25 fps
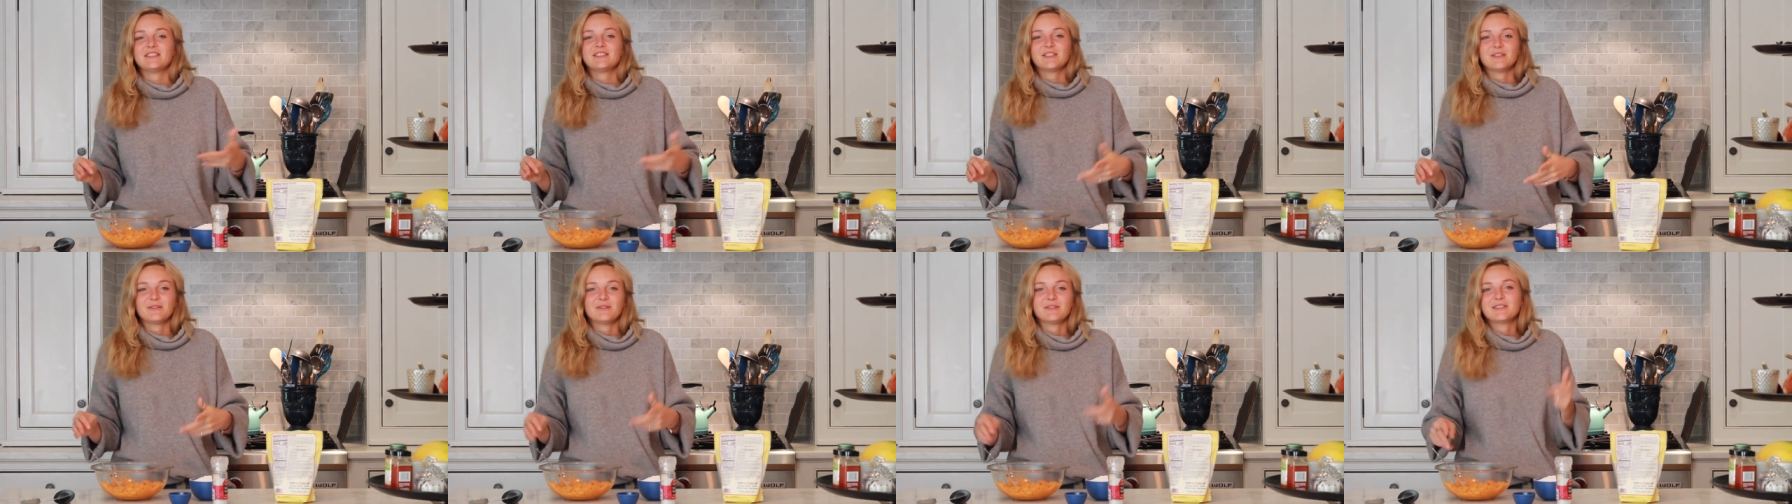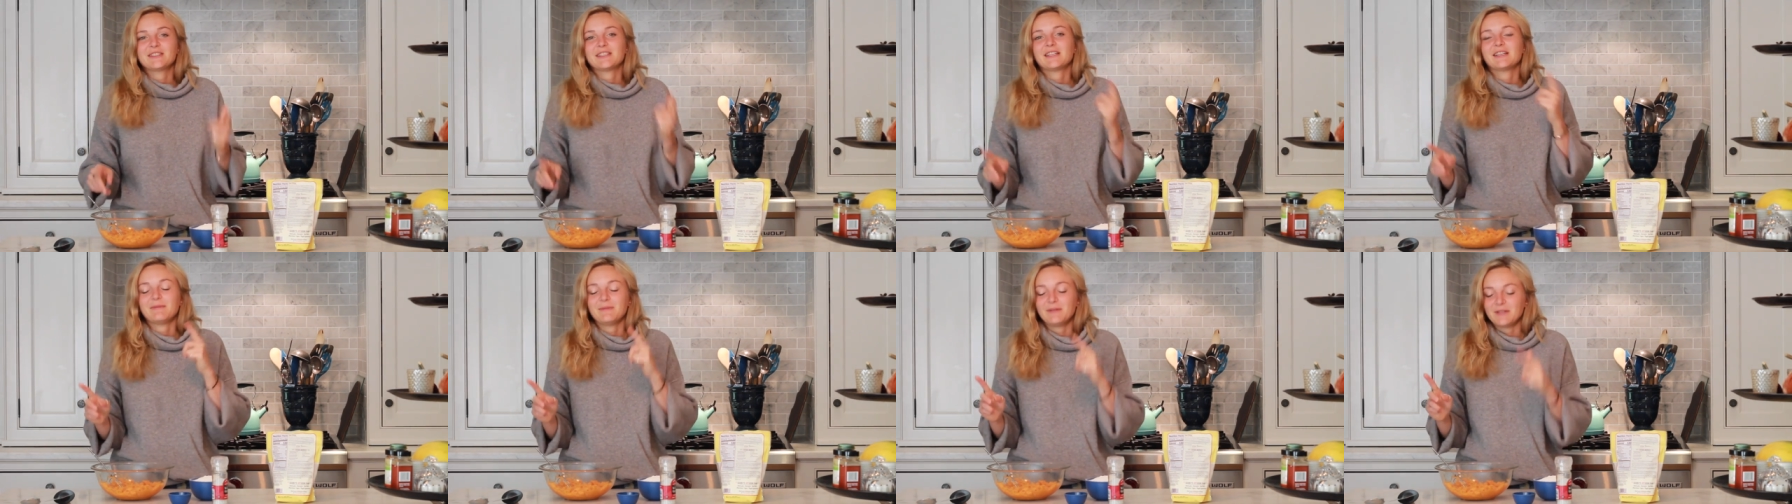So
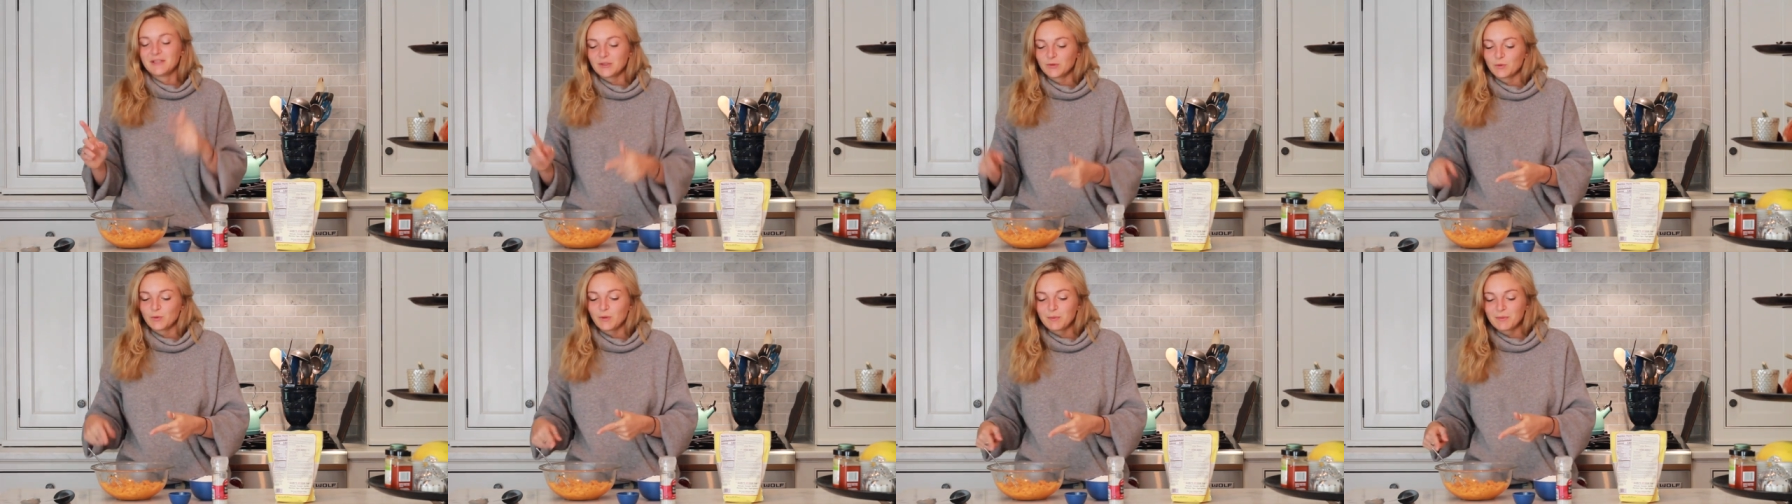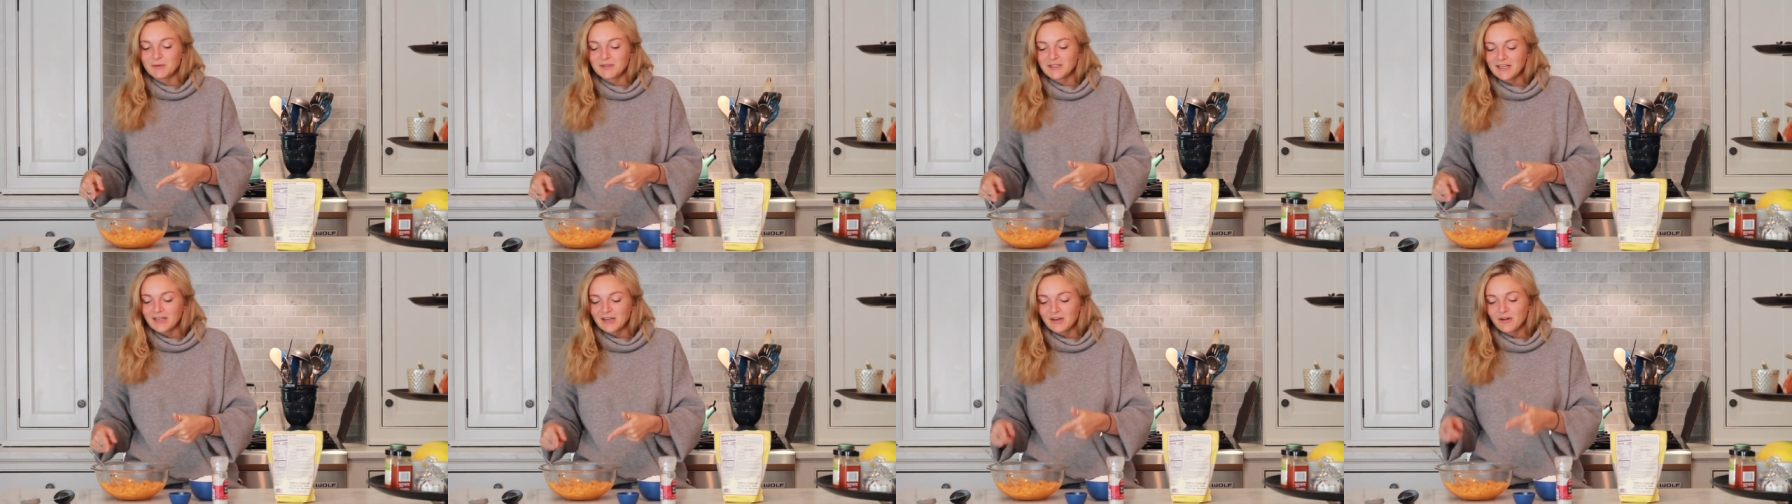it's going to be sweet
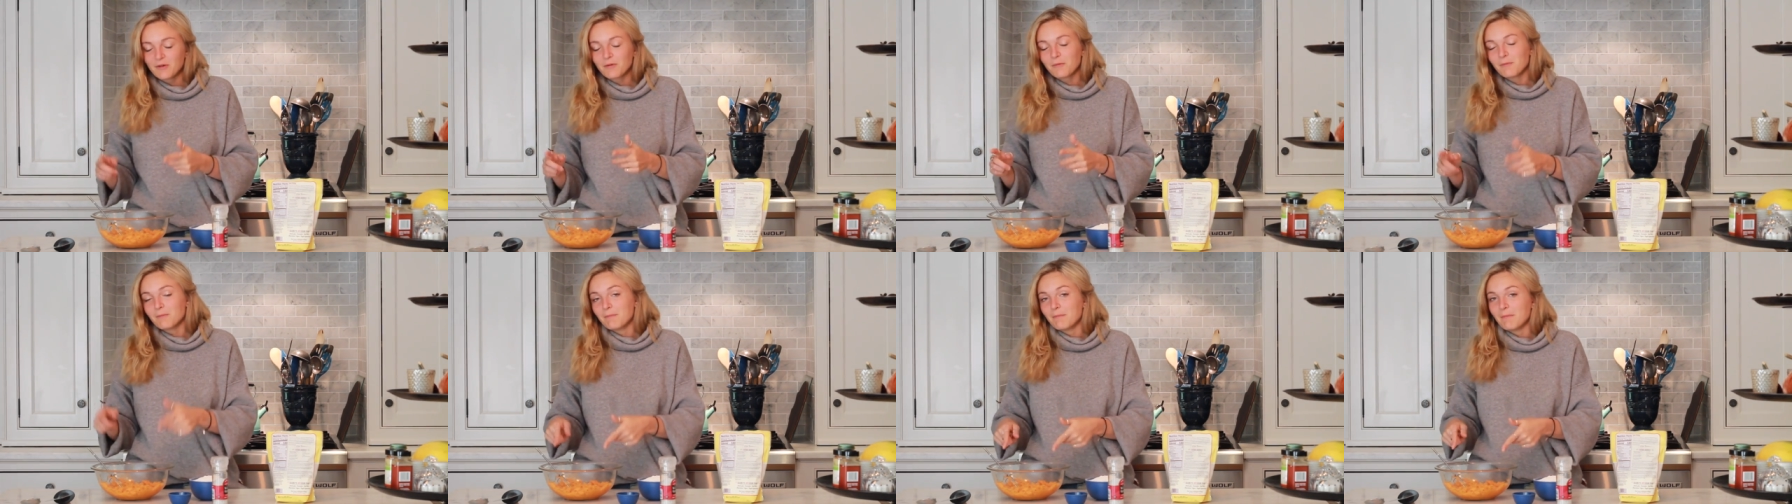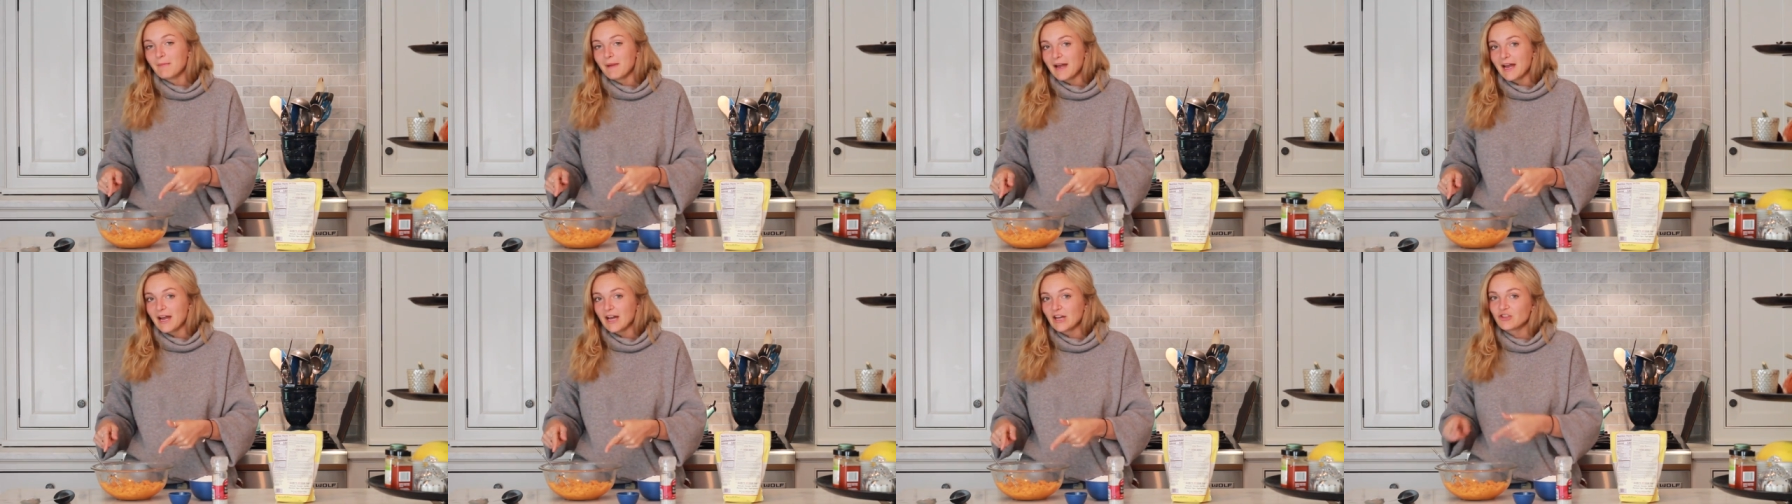potato
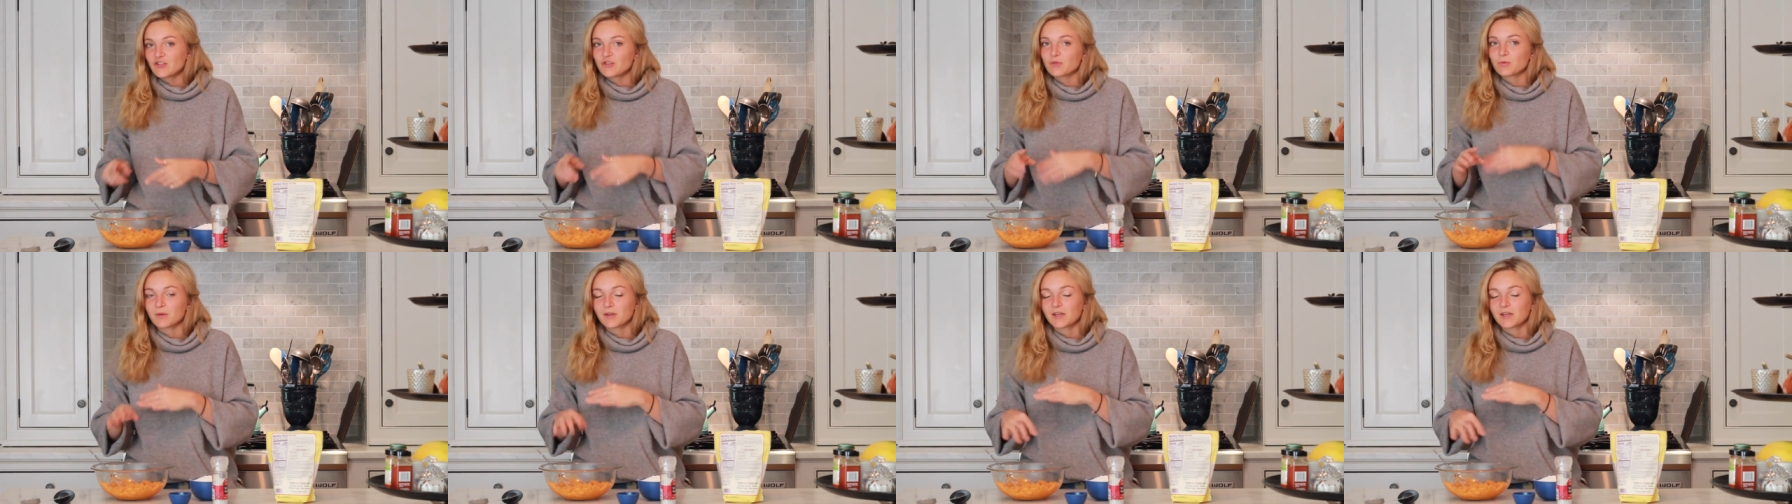mash.